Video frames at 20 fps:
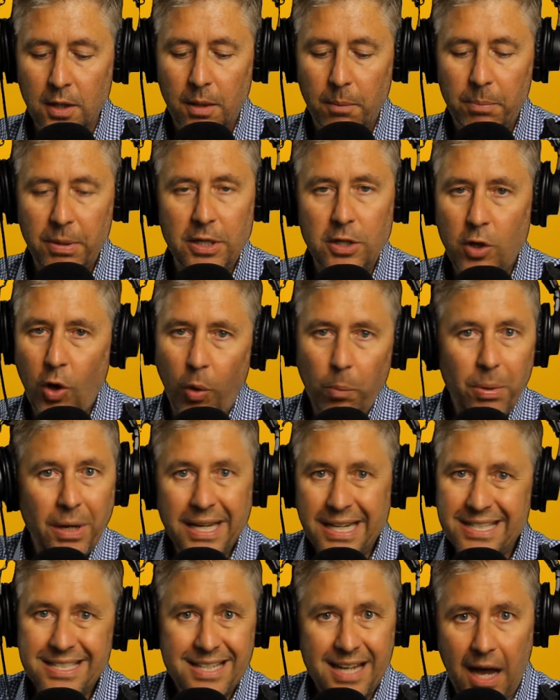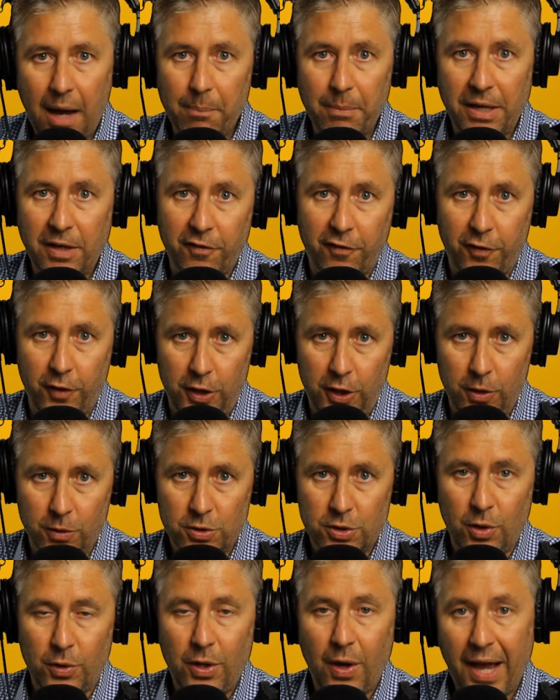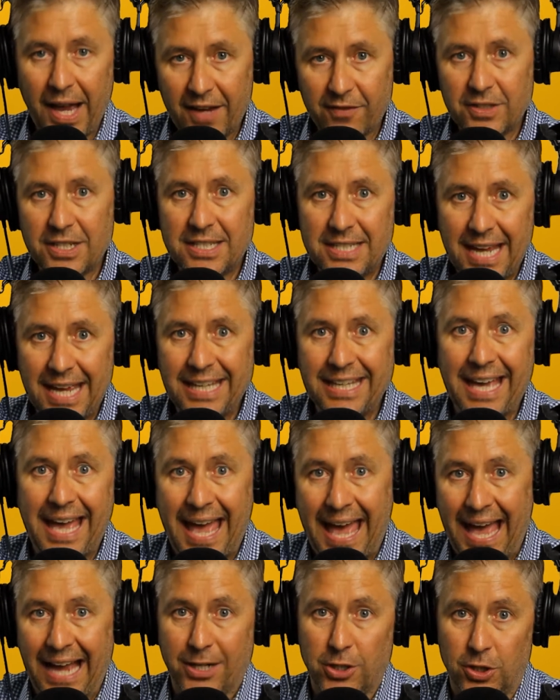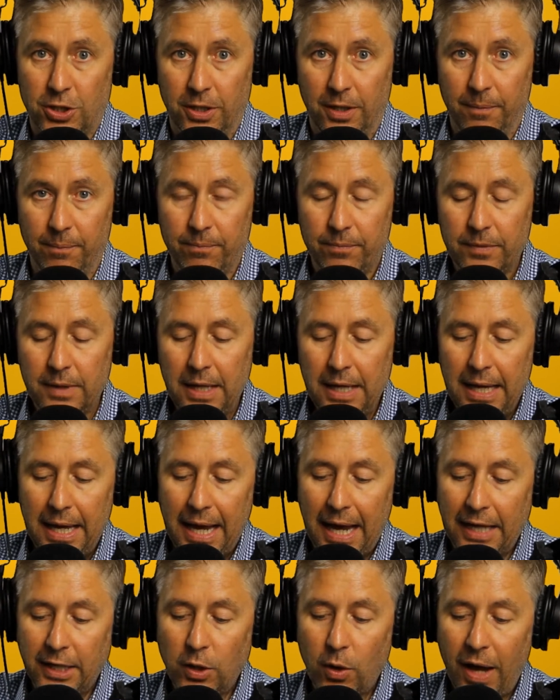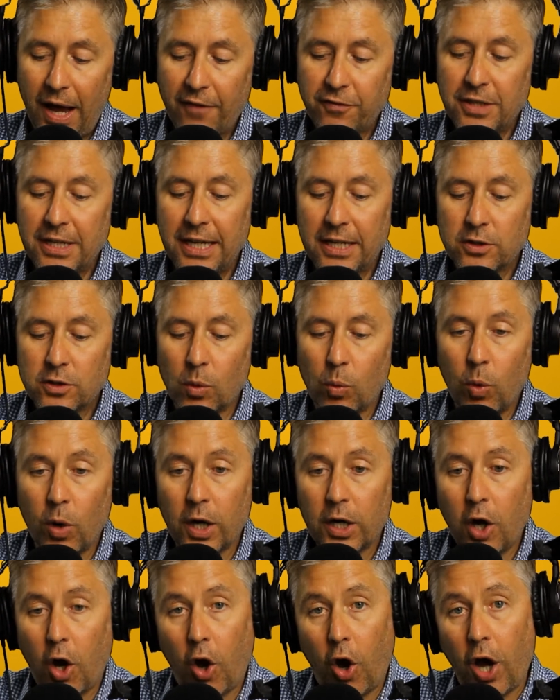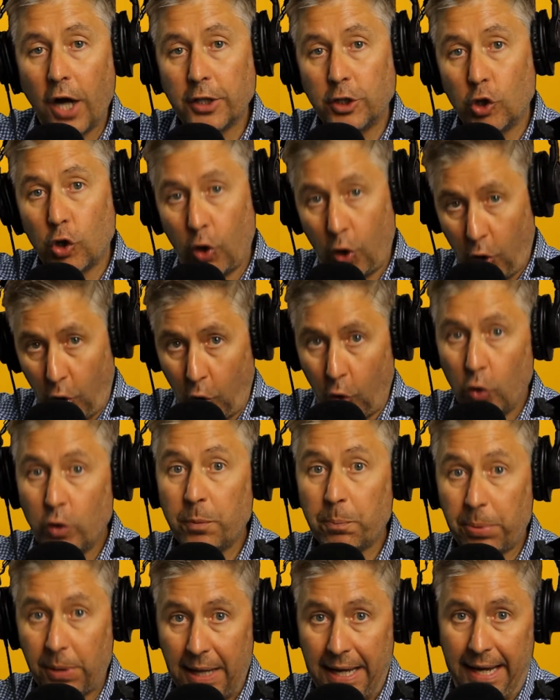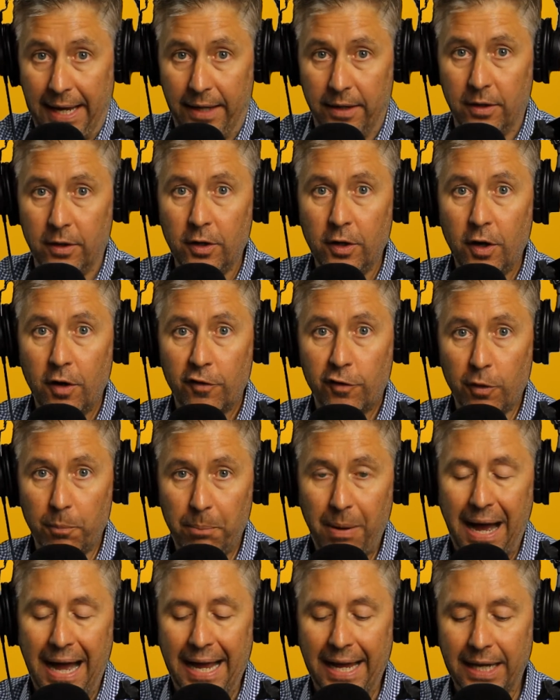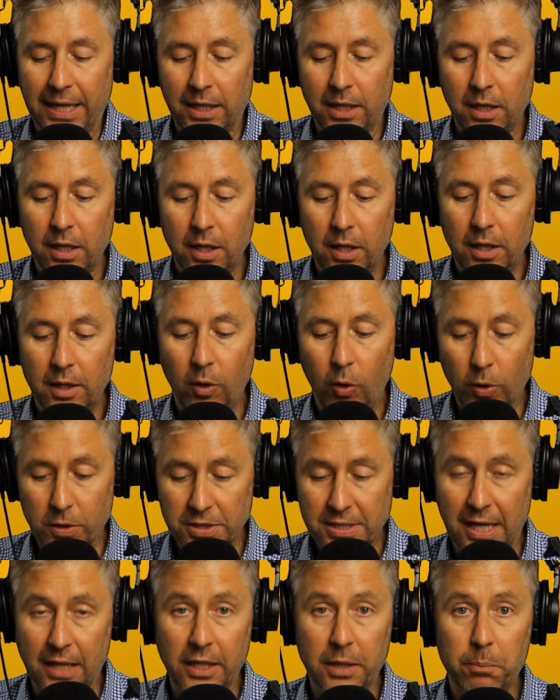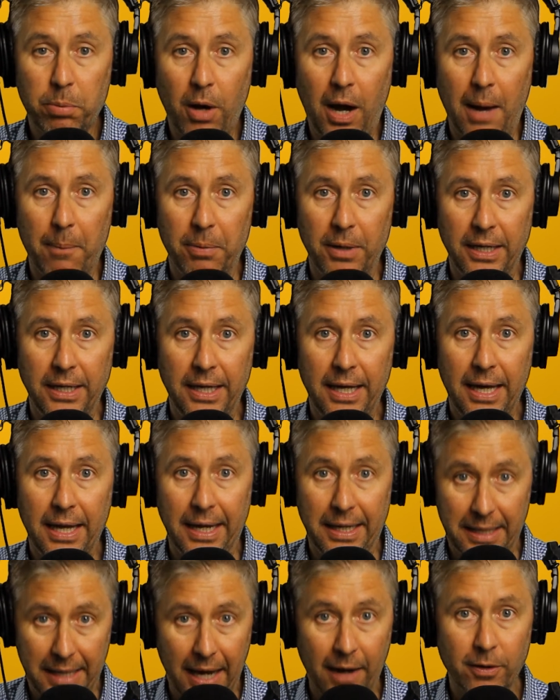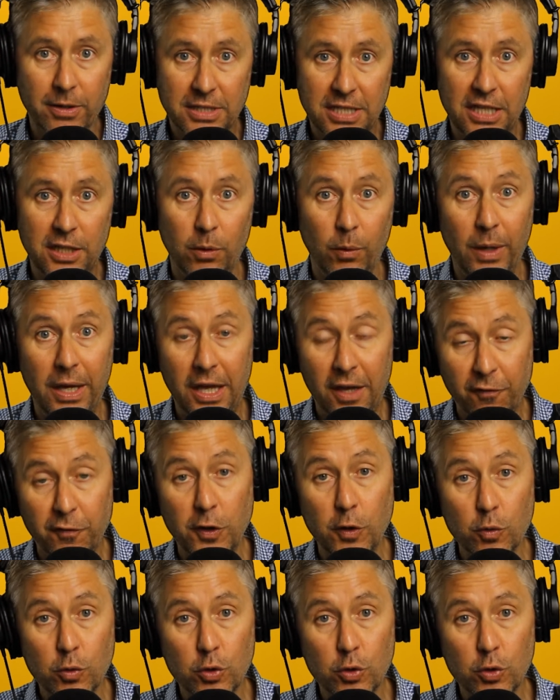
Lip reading: but nobody's coming for you. So you have to take action and you have to get to work on your own plan for buying or selling property. And I guarantee you, if you